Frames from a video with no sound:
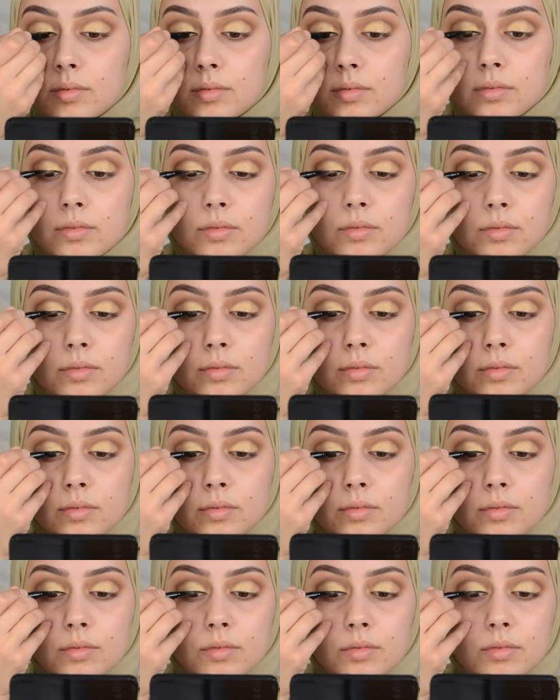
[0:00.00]

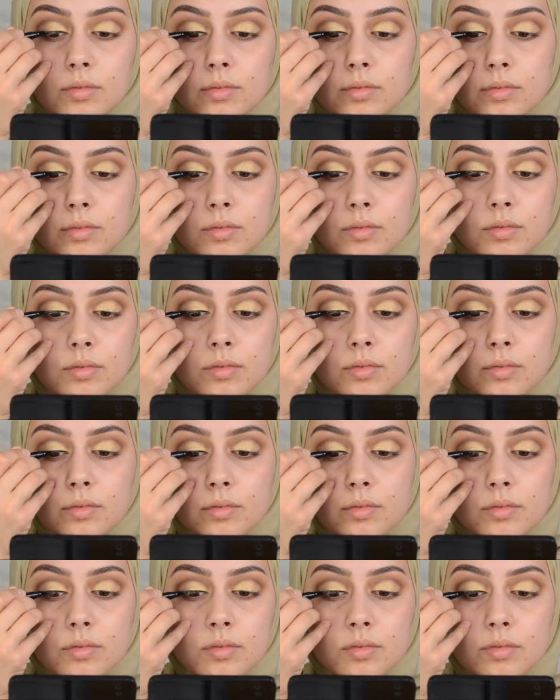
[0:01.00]

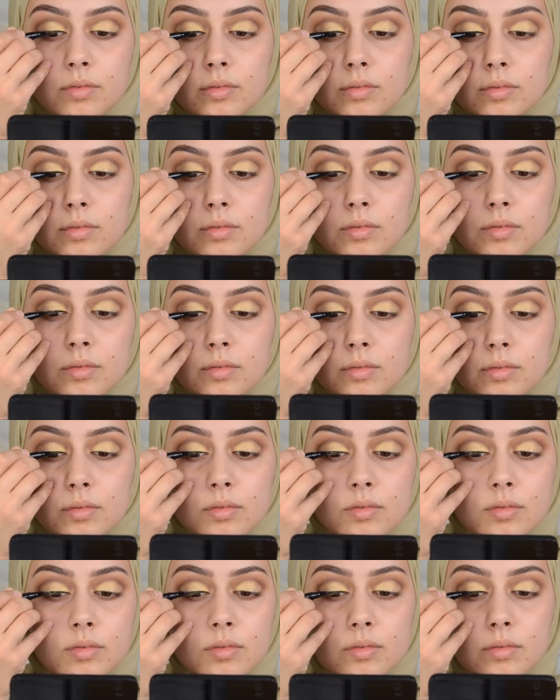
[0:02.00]

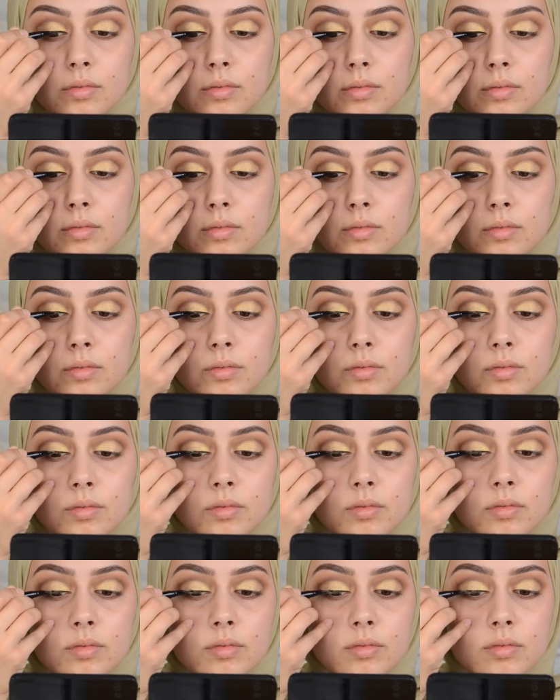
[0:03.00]

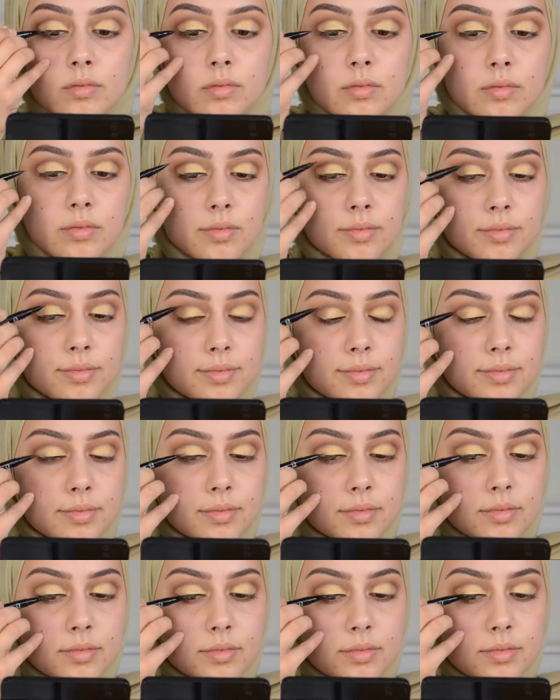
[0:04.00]
Nothing is said.